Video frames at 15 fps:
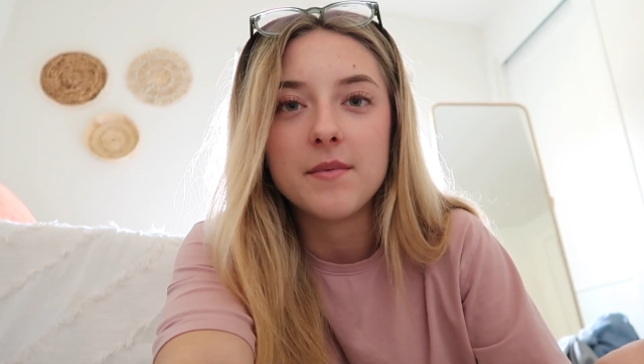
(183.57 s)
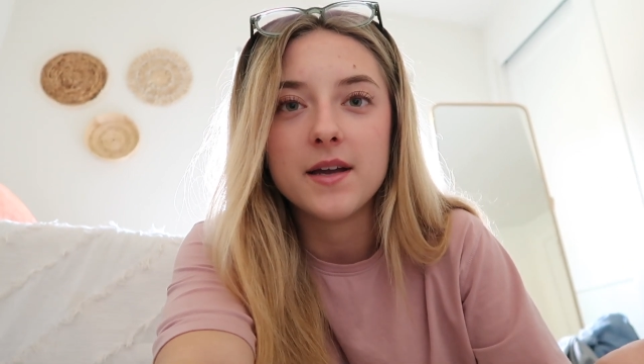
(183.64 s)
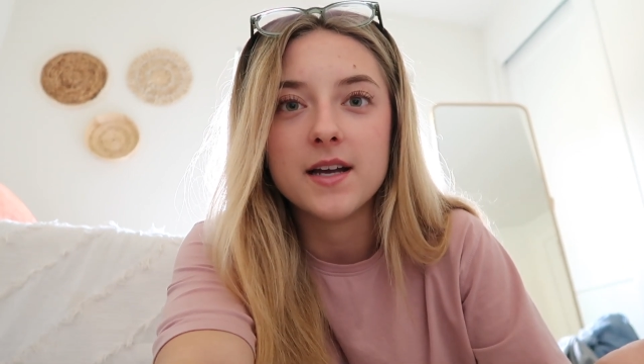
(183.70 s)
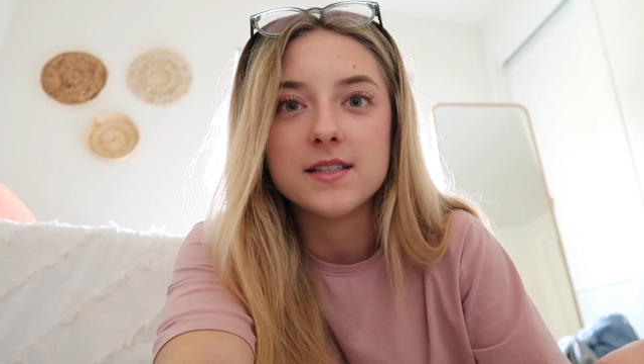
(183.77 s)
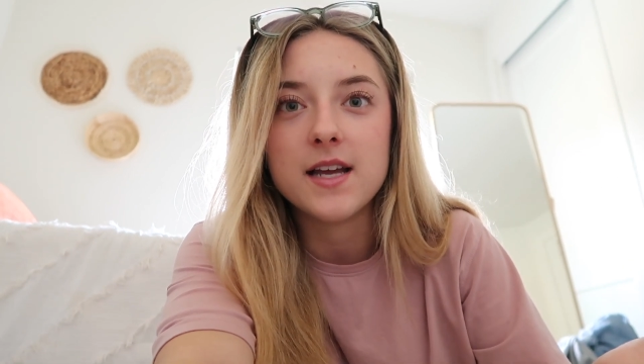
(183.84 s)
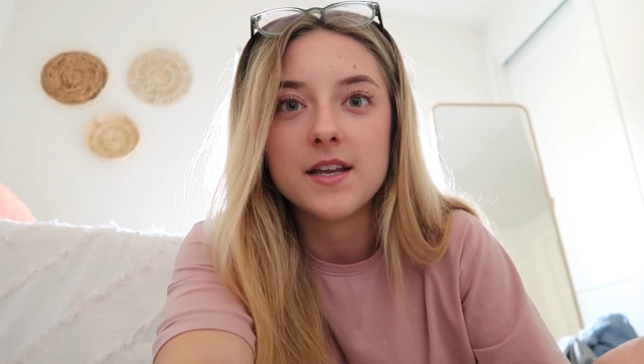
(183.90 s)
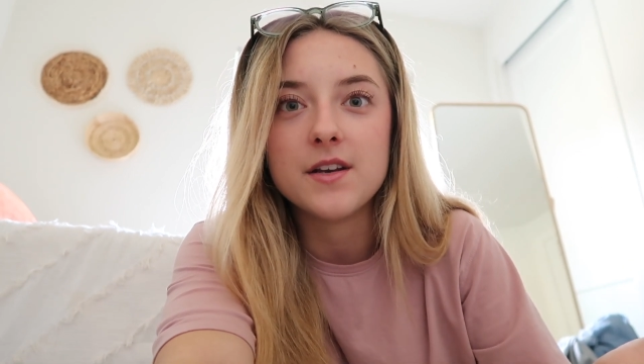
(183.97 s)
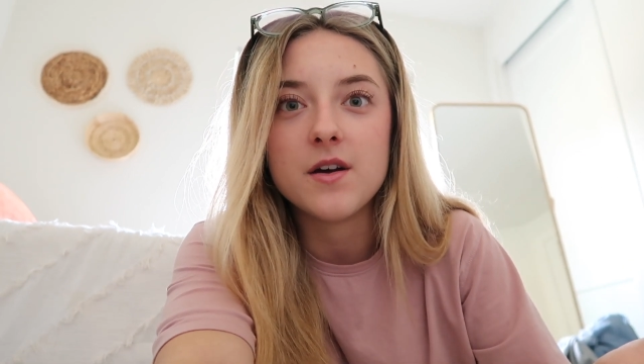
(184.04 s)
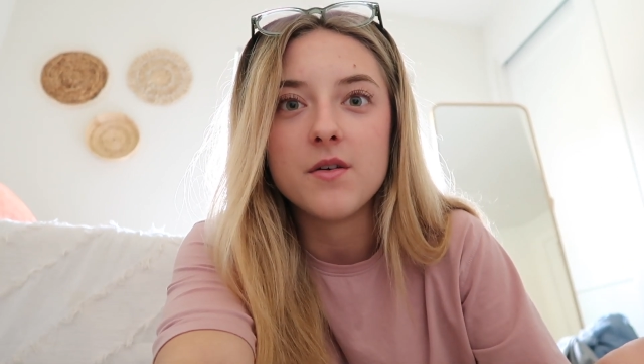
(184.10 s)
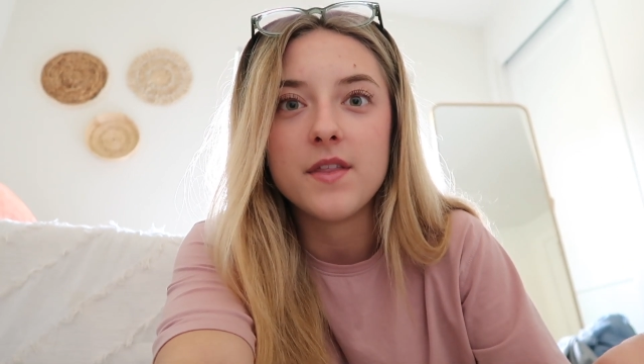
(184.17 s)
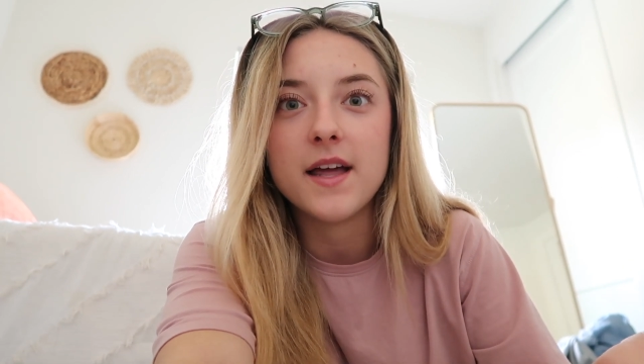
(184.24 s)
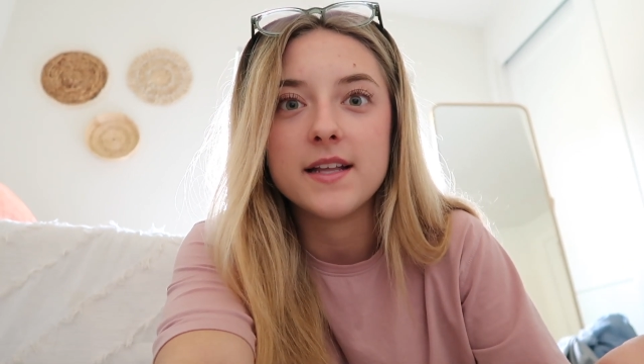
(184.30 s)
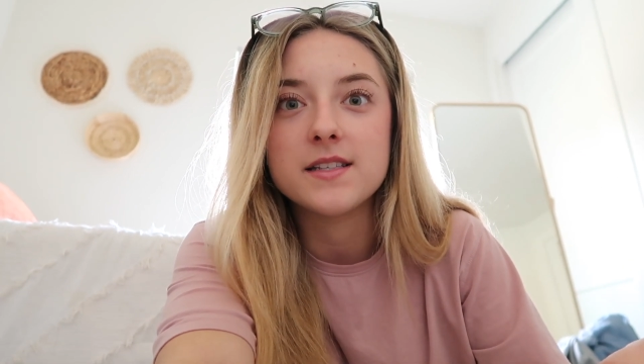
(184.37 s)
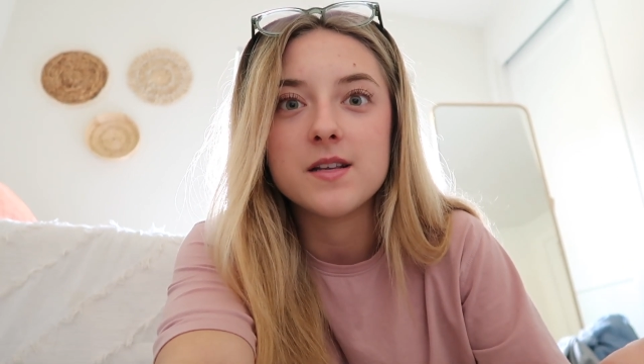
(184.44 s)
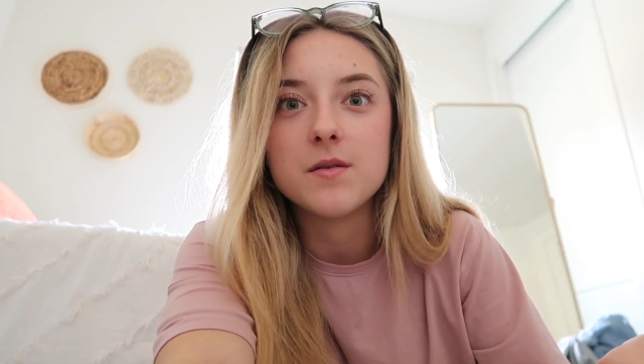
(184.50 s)
because I know
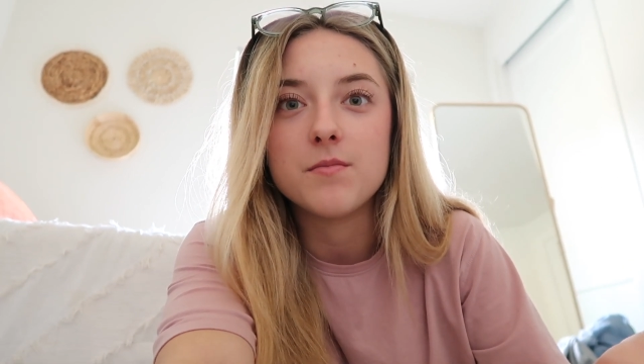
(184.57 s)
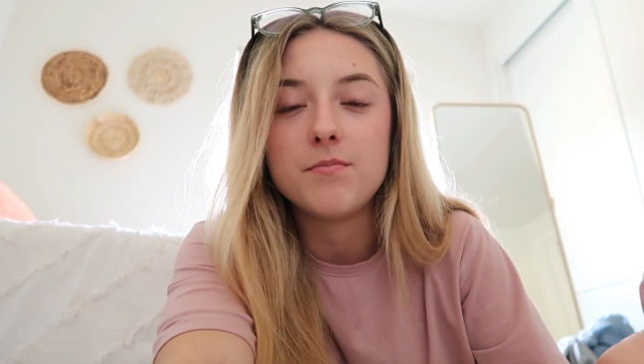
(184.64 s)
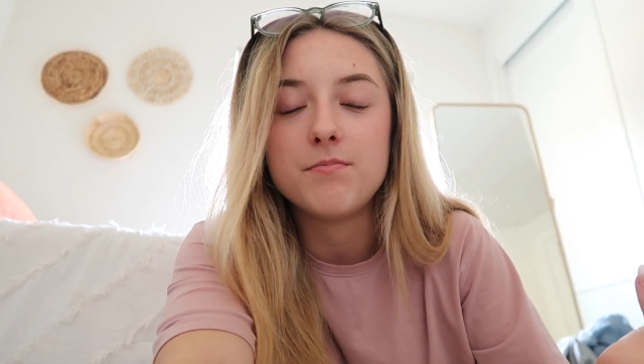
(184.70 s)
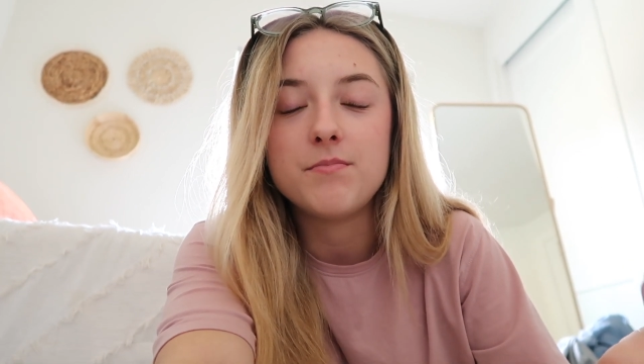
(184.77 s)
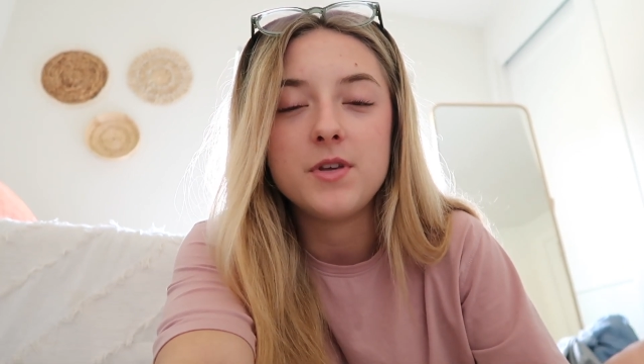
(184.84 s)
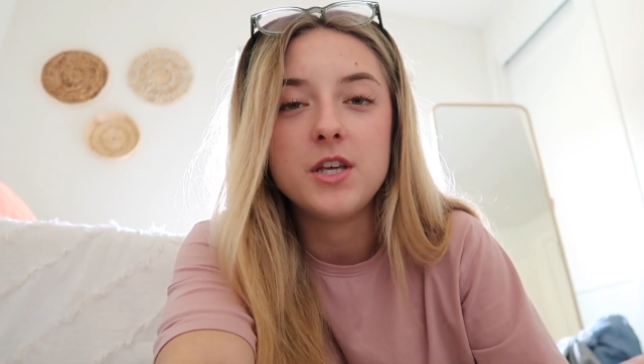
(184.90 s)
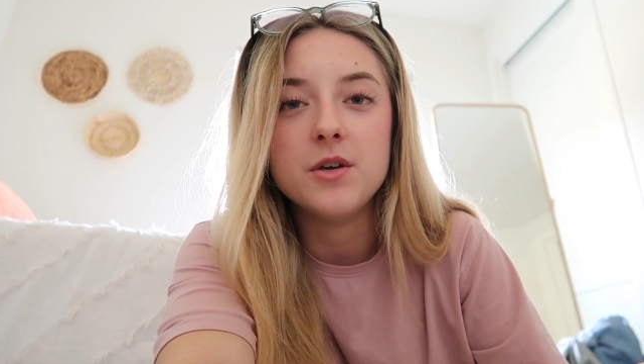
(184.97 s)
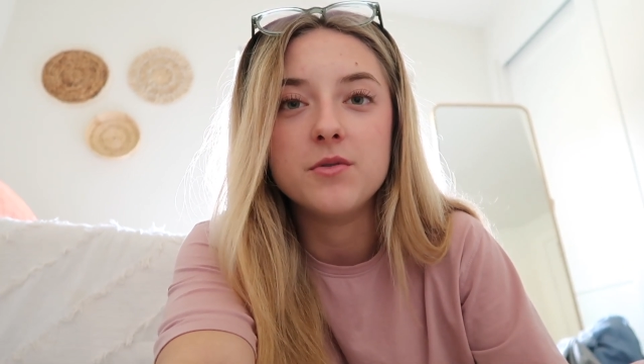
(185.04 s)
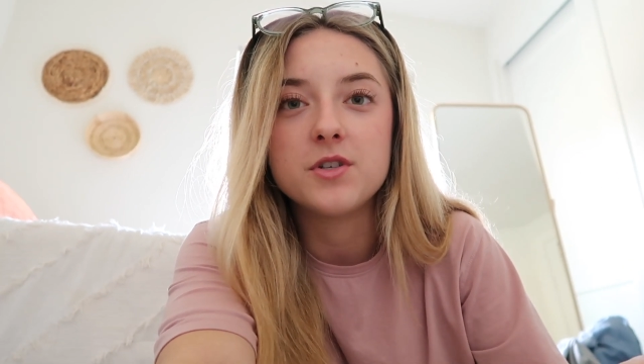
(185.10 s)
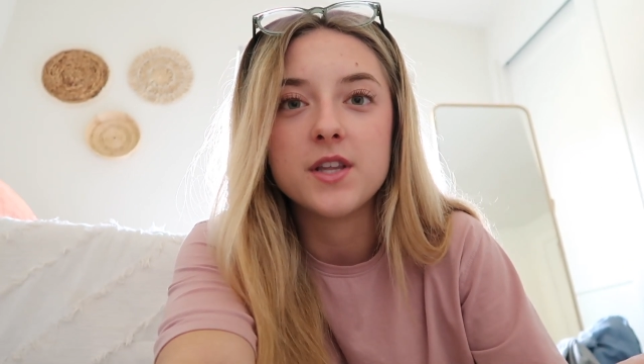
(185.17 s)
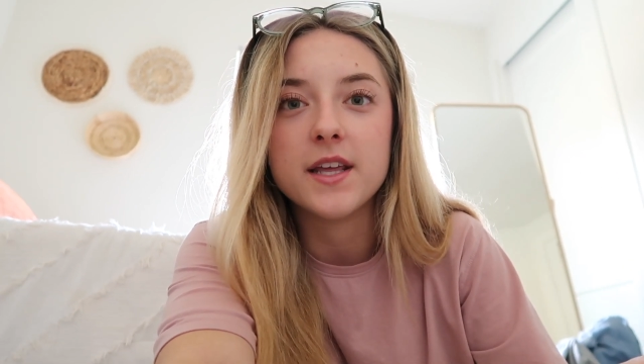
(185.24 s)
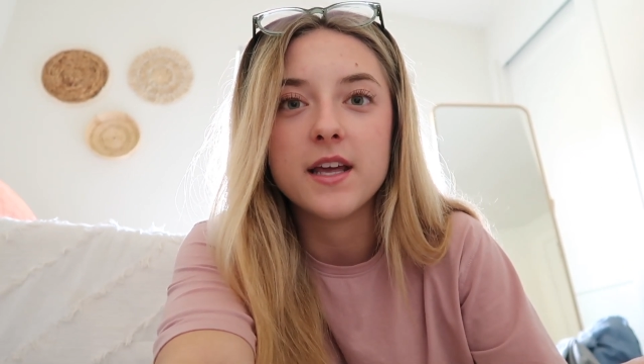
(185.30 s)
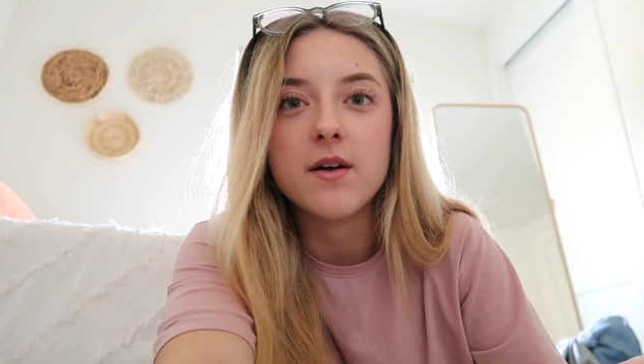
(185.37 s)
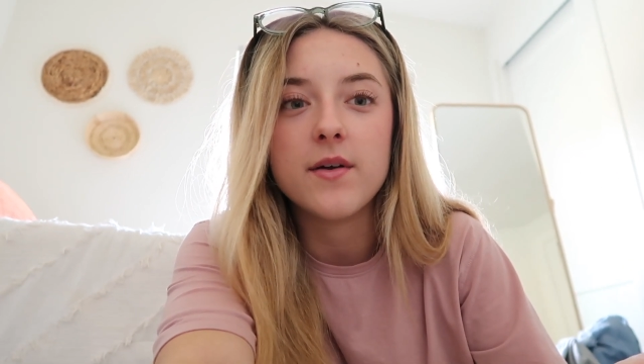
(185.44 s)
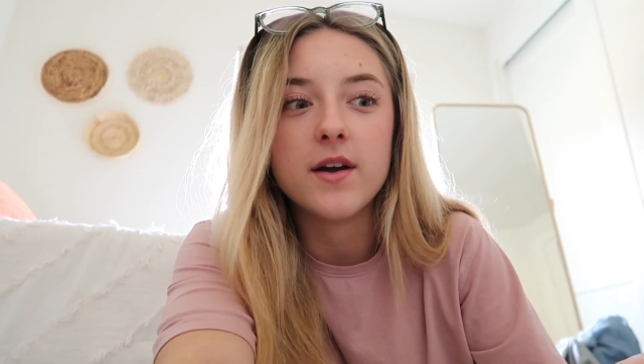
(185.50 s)
that it's a huge
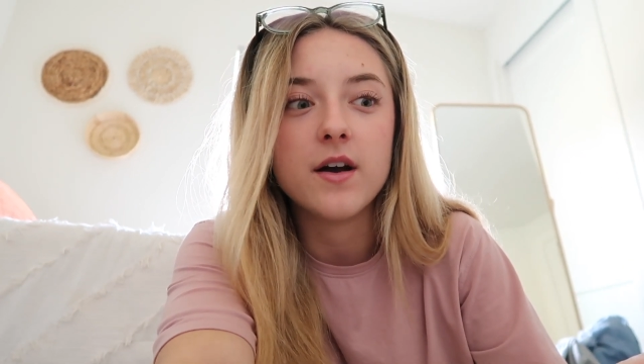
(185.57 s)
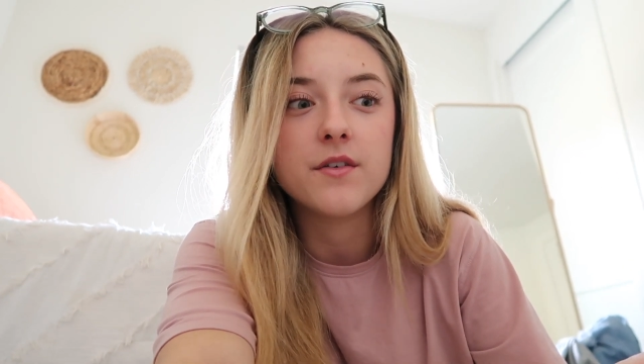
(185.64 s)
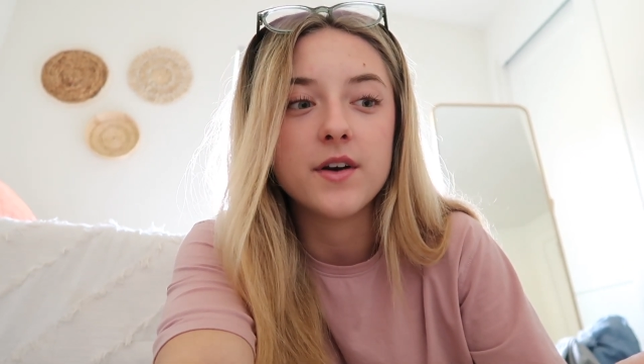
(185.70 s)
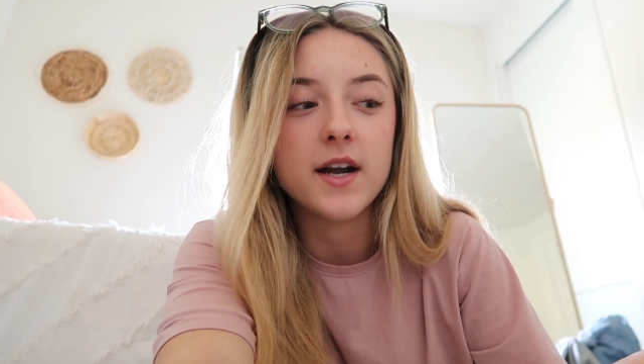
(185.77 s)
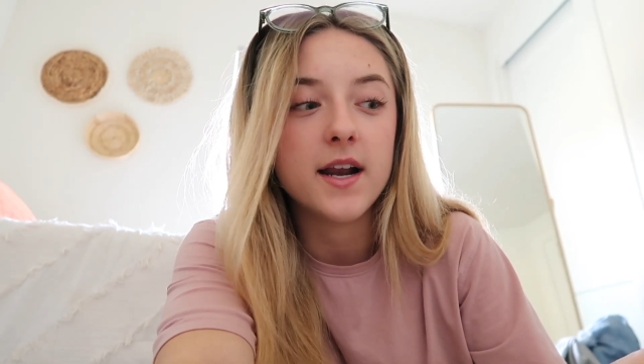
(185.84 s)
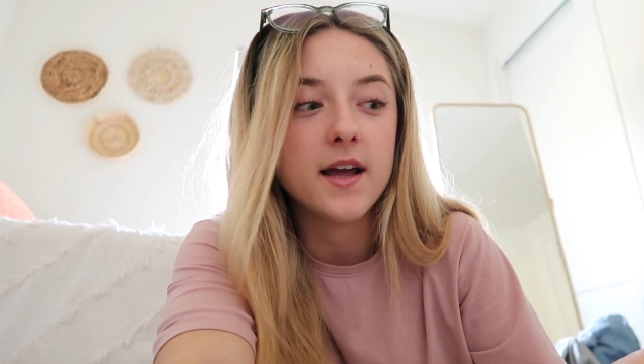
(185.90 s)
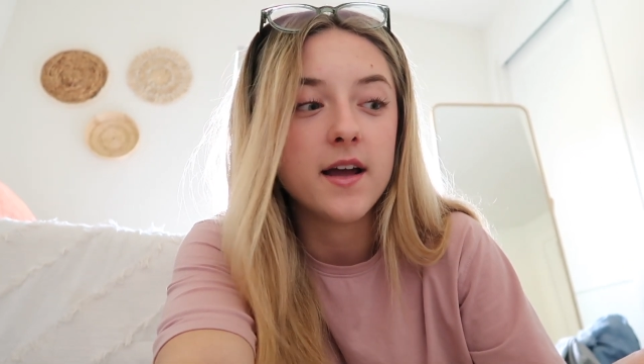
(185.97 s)
thing going on right